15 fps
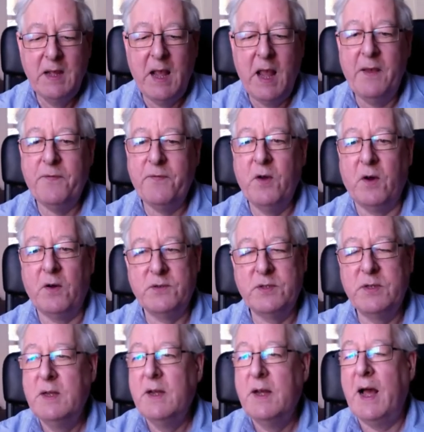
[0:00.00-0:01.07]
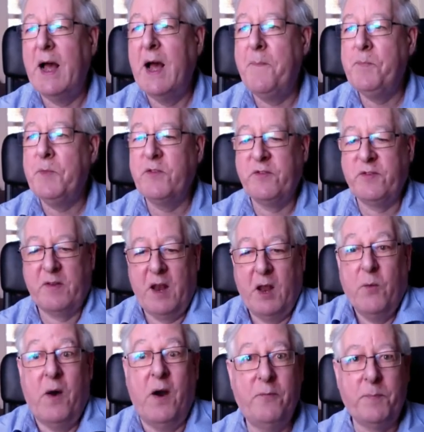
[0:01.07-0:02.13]
if not
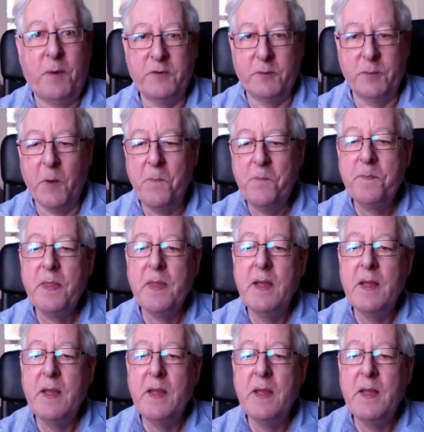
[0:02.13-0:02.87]
slower if possible.